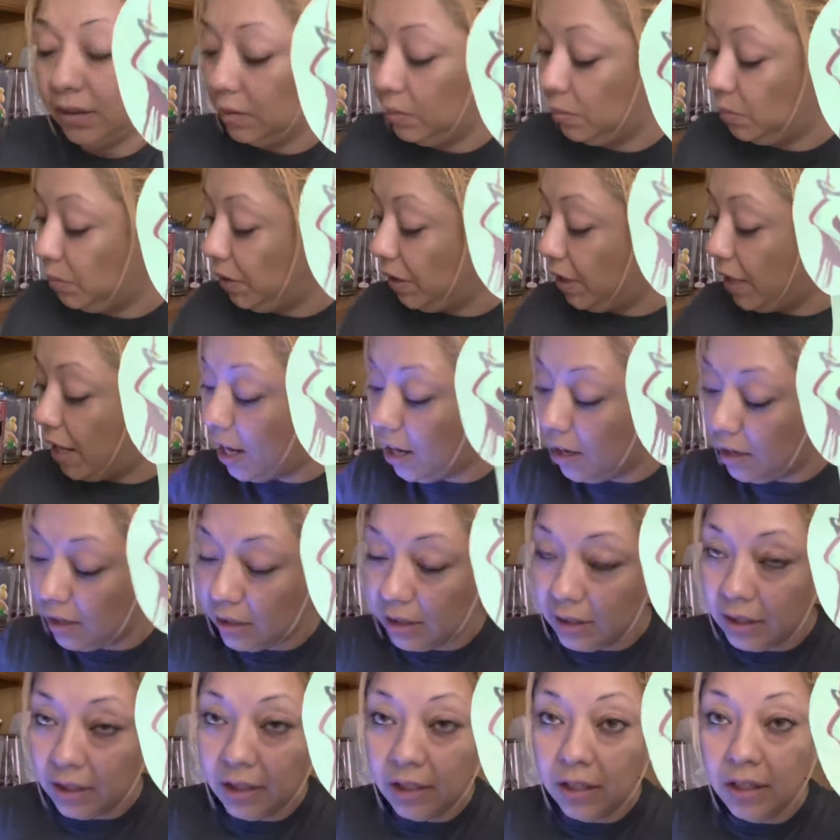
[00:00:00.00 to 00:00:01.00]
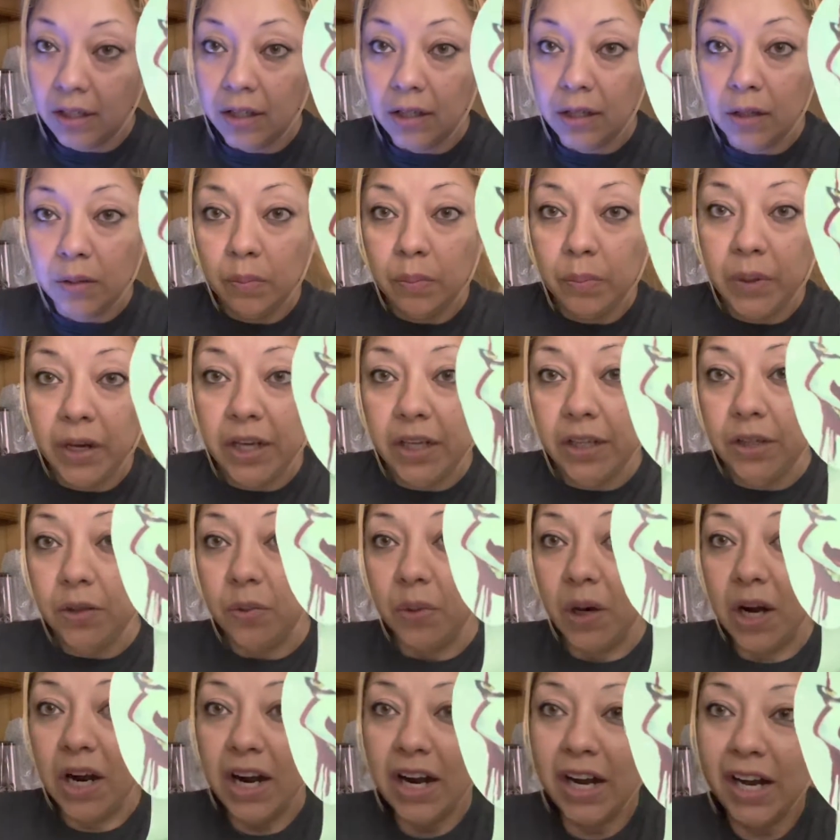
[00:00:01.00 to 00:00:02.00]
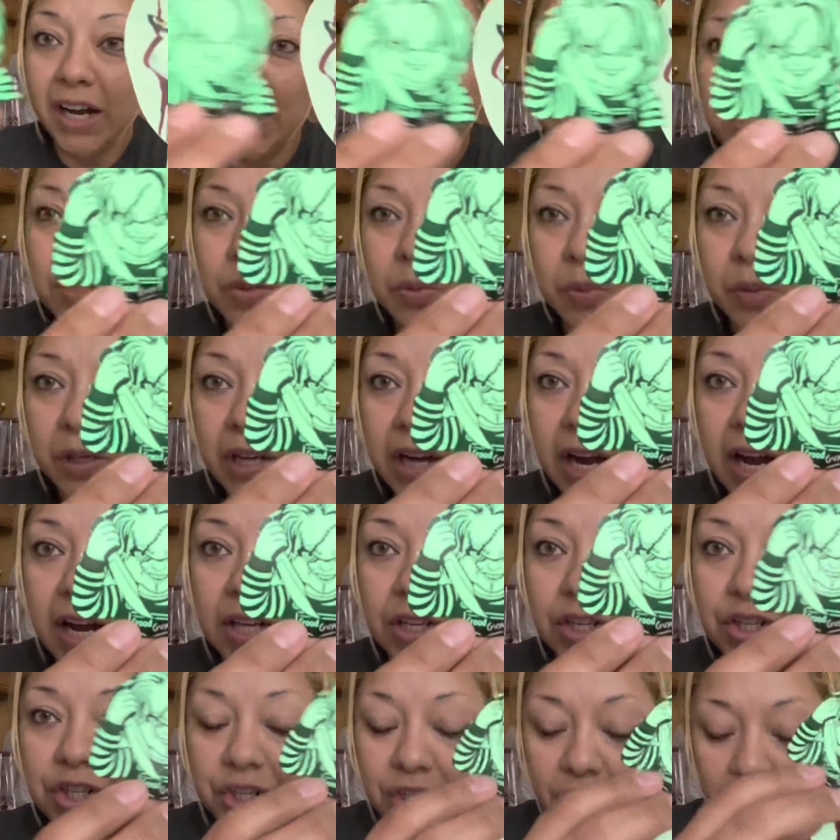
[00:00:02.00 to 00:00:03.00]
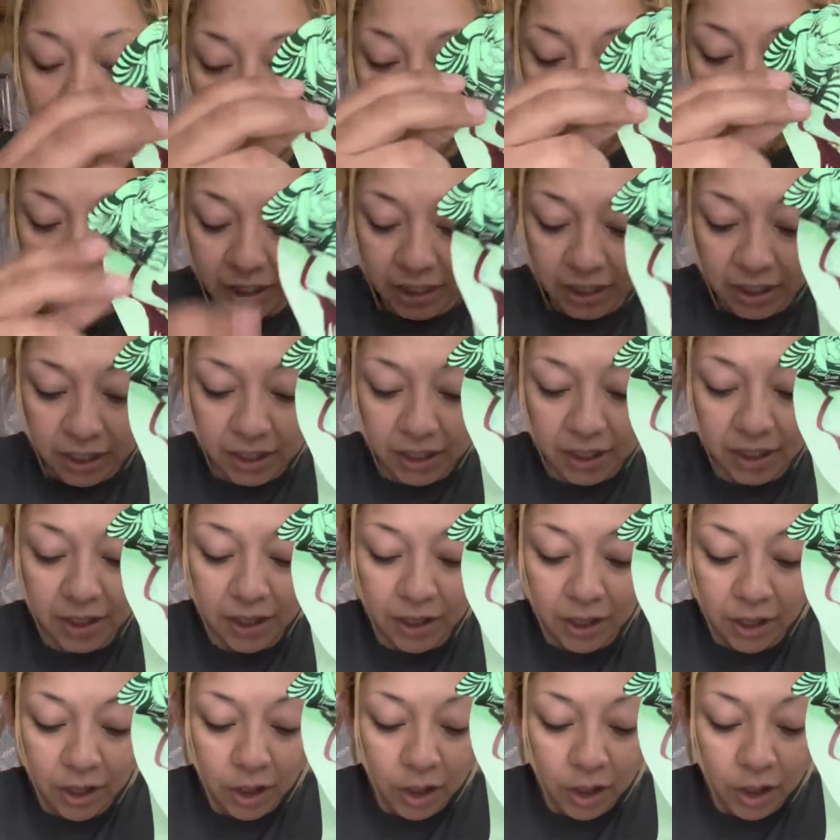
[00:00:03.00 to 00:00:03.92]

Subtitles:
We got Pennywise, we got Chucky,